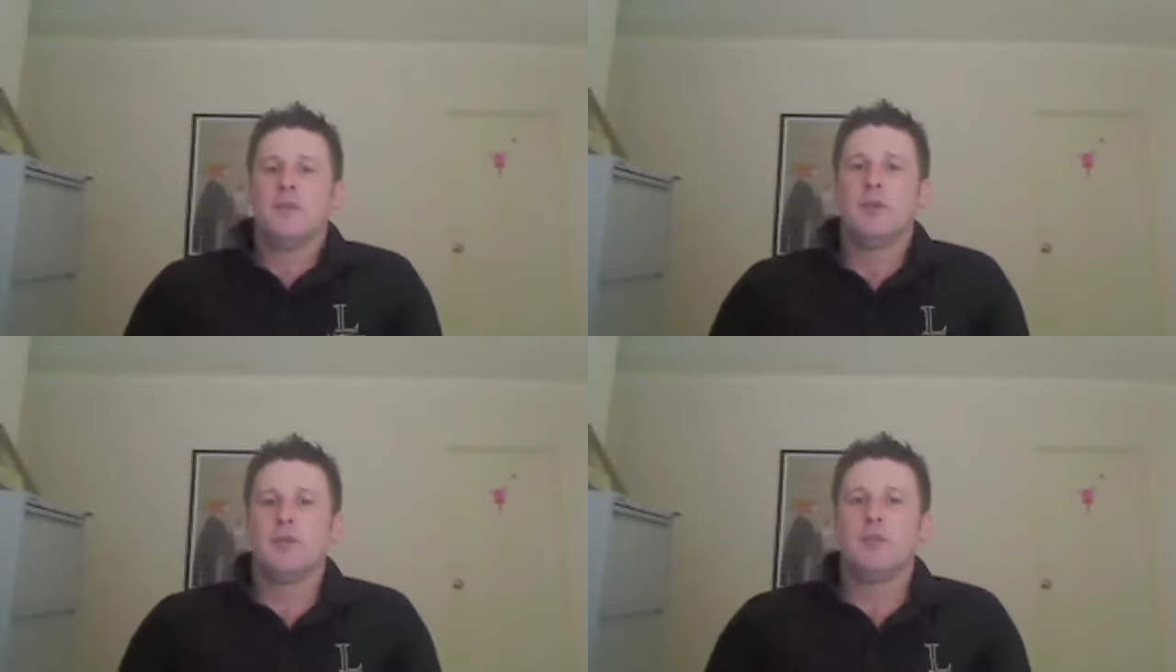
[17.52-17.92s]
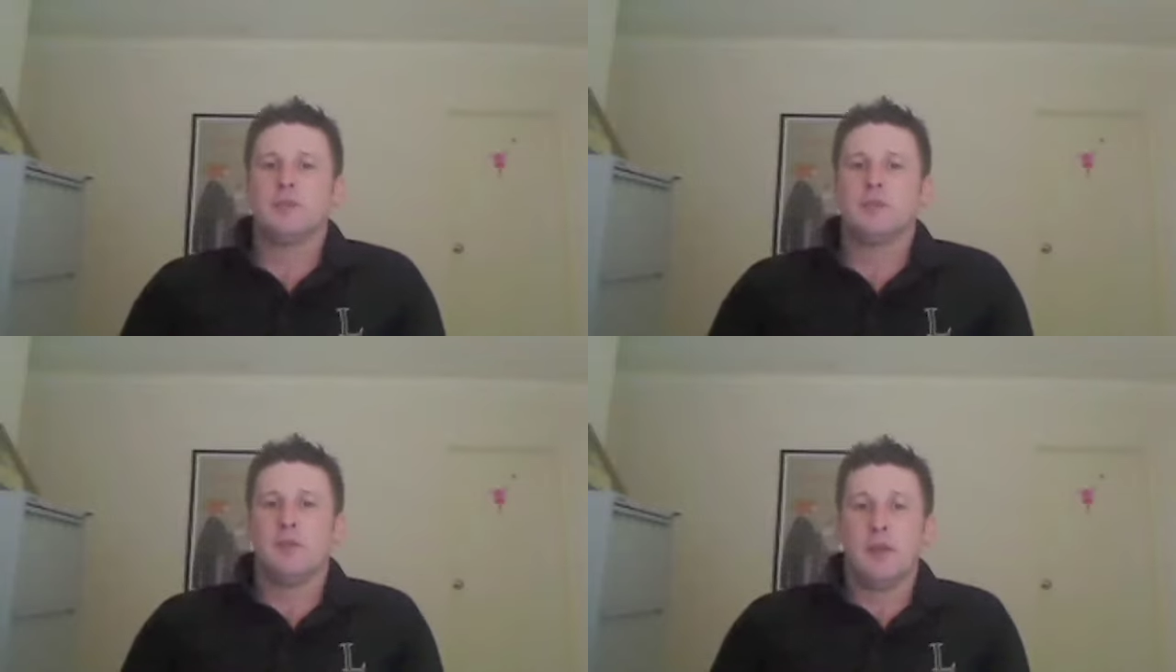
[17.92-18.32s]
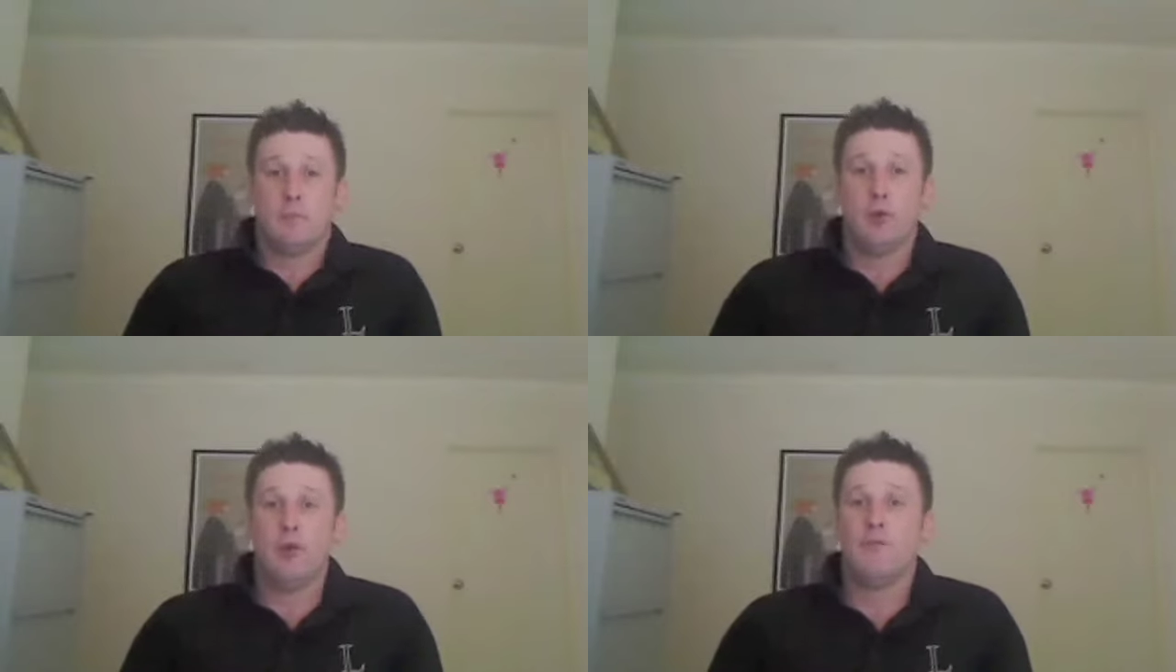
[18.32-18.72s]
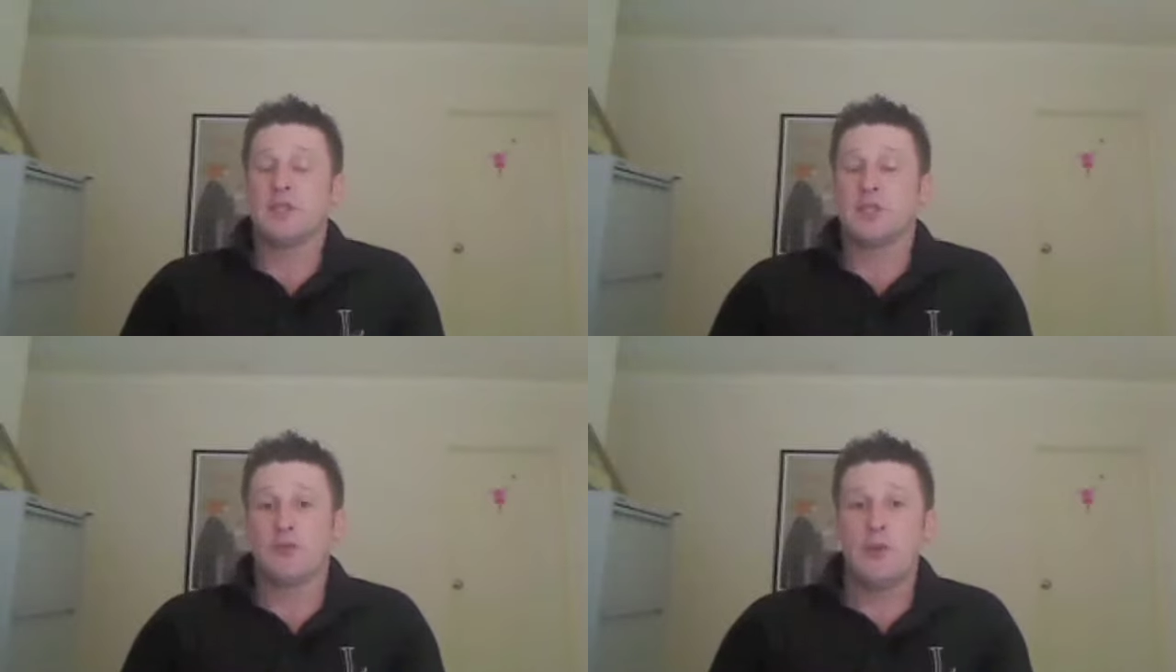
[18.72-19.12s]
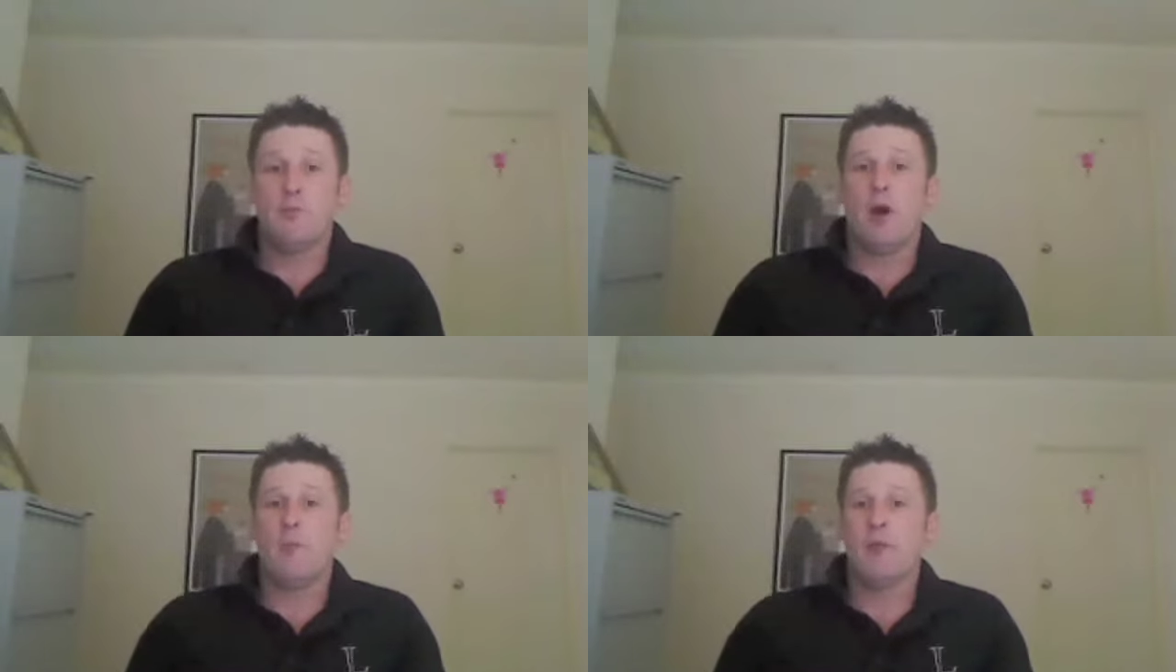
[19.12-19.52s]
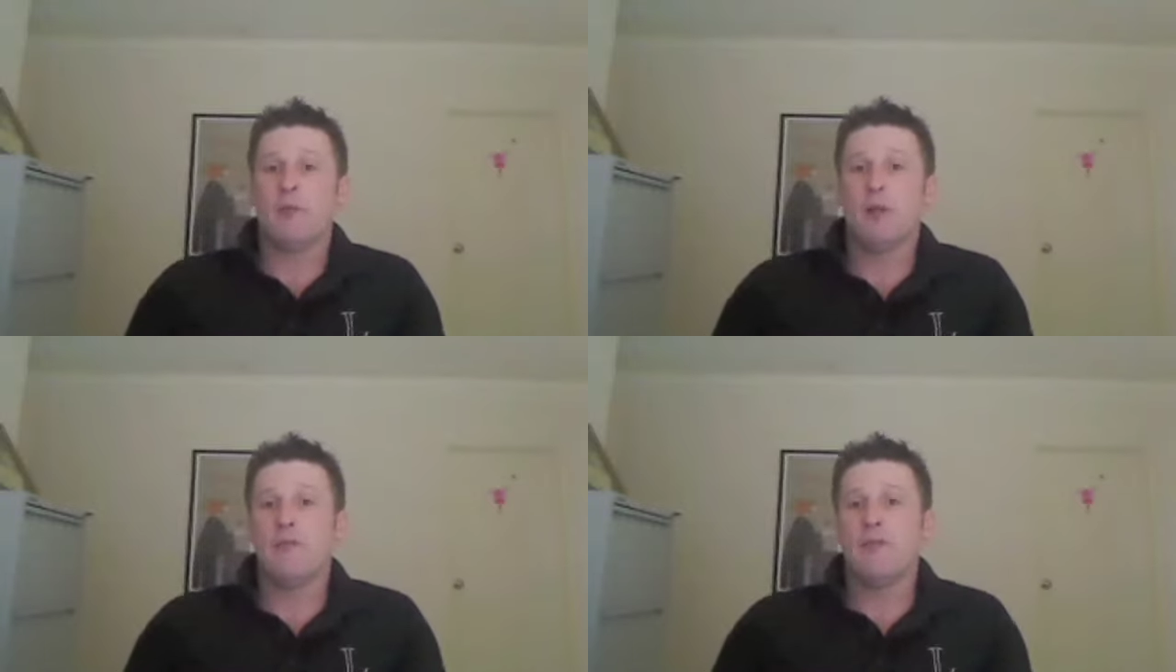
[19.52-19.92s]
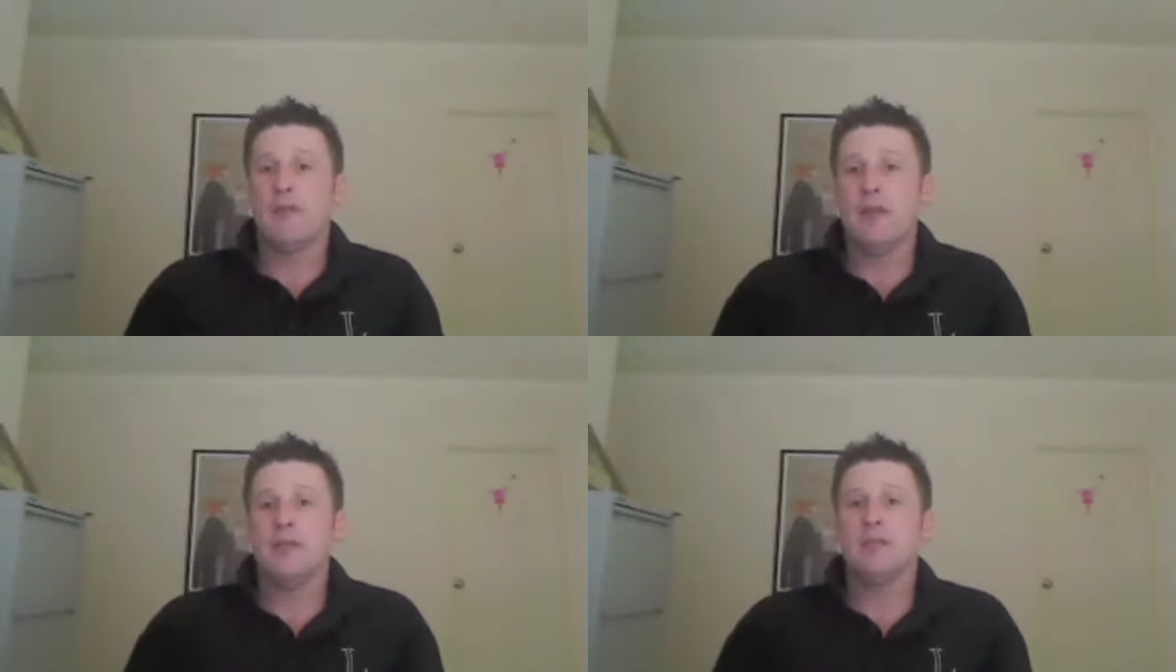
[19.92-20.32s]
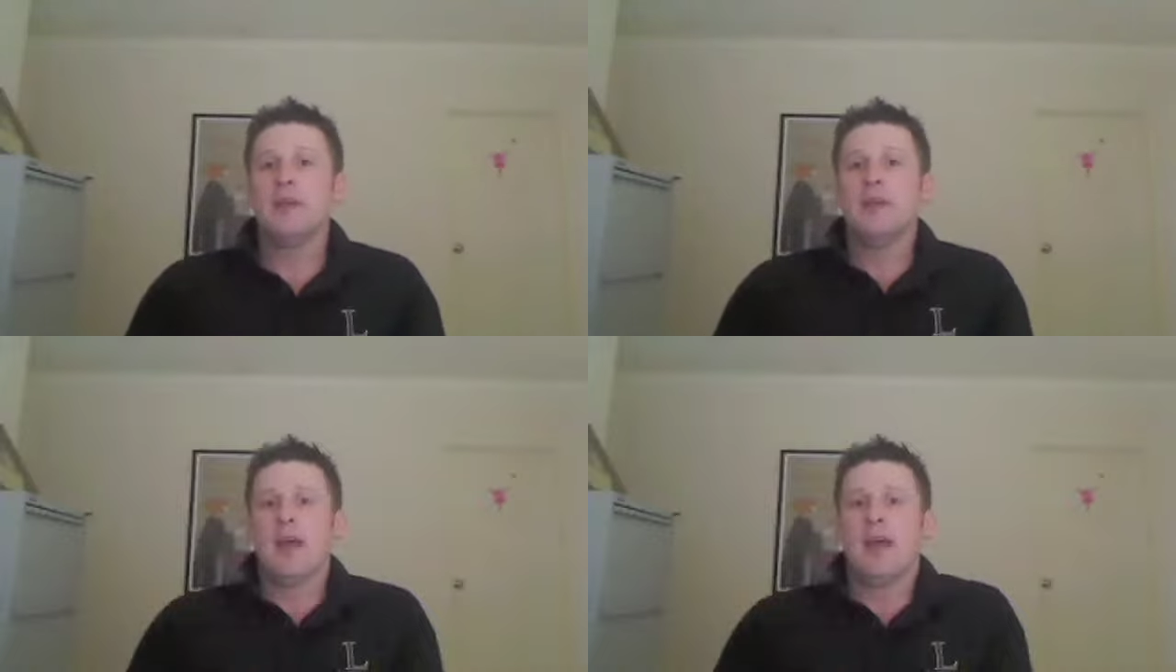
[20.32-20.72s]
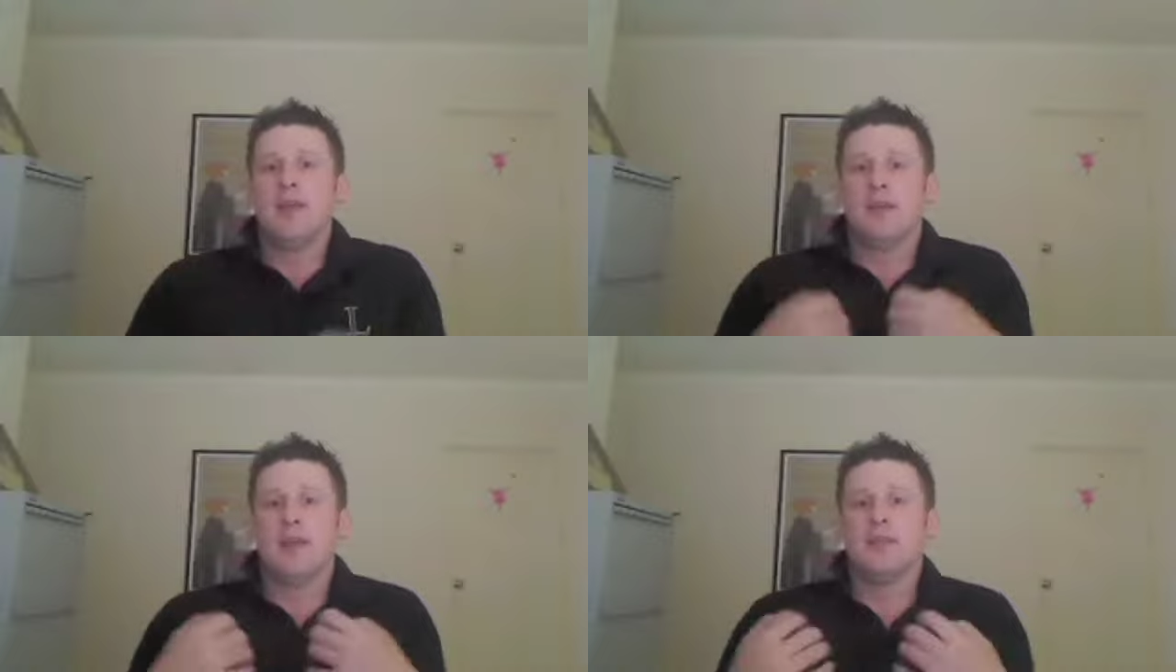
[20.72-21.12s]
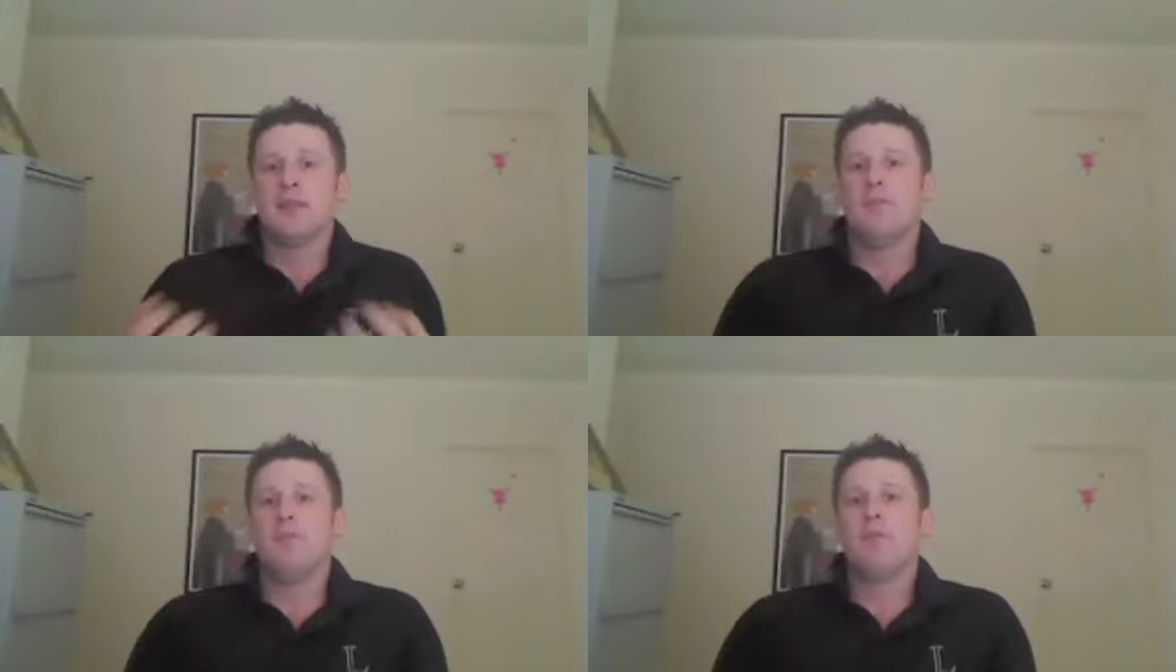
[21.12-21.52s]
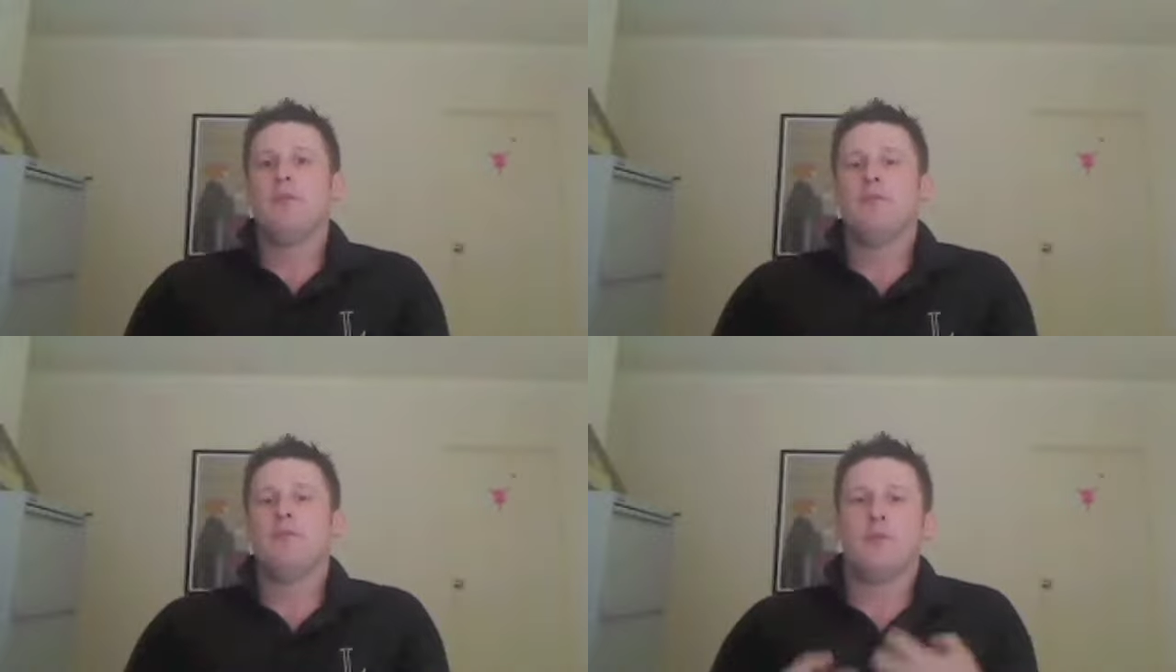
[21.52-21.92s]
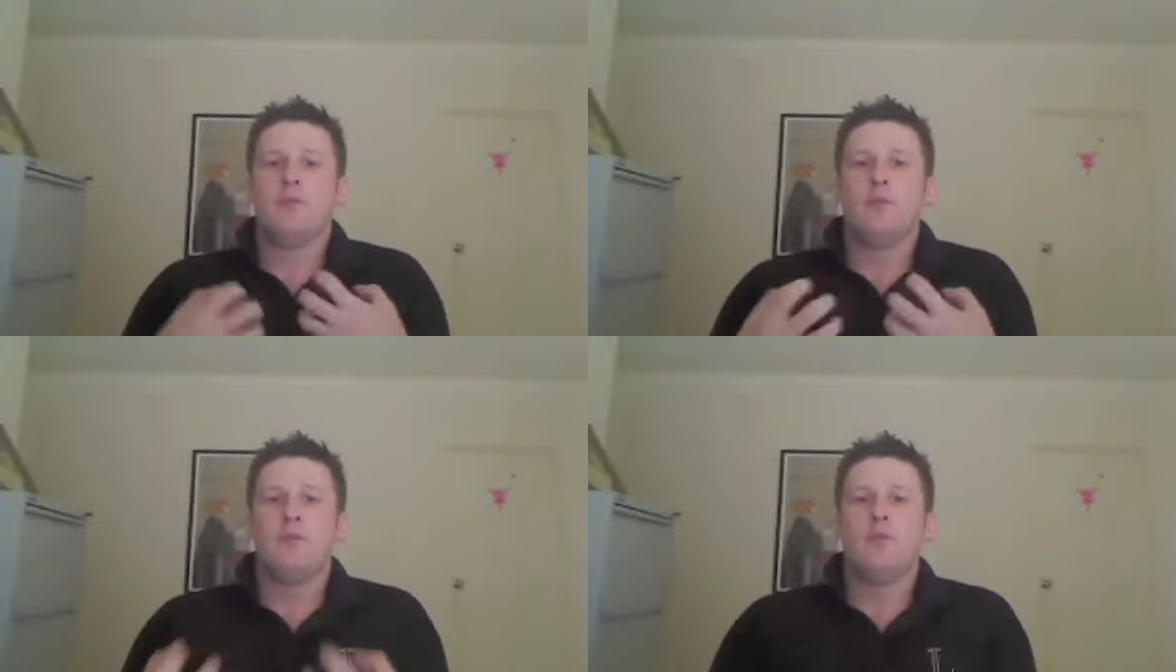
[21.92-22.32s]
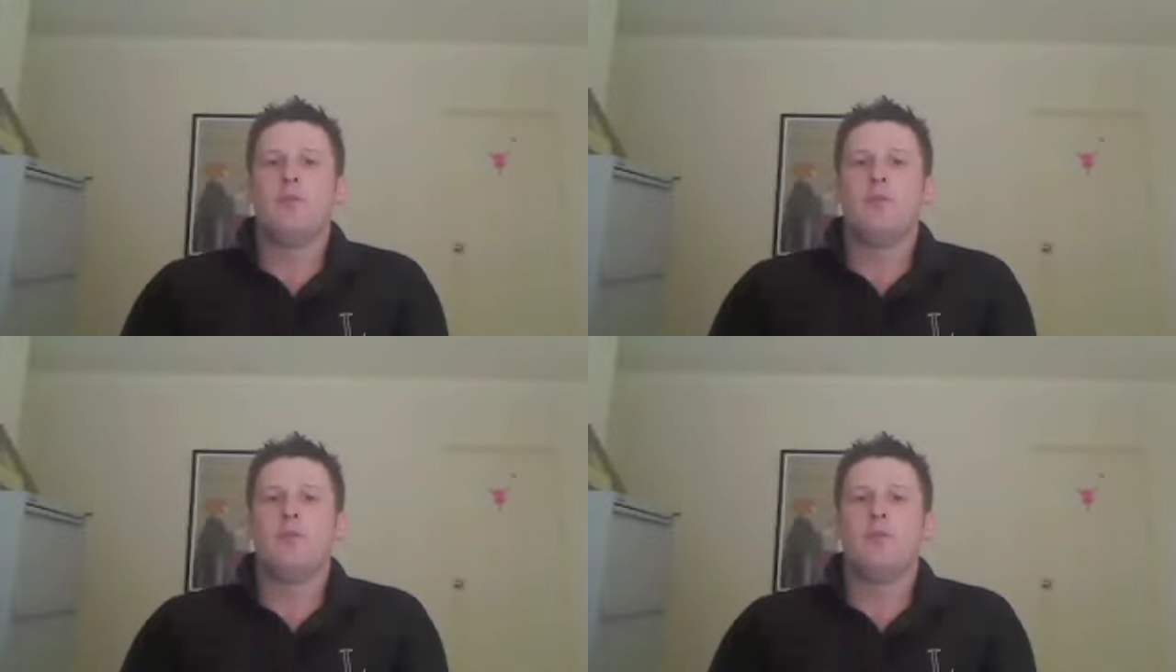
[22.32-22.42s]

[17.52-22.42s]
which has proved extremely popular over the years and has a beautiful,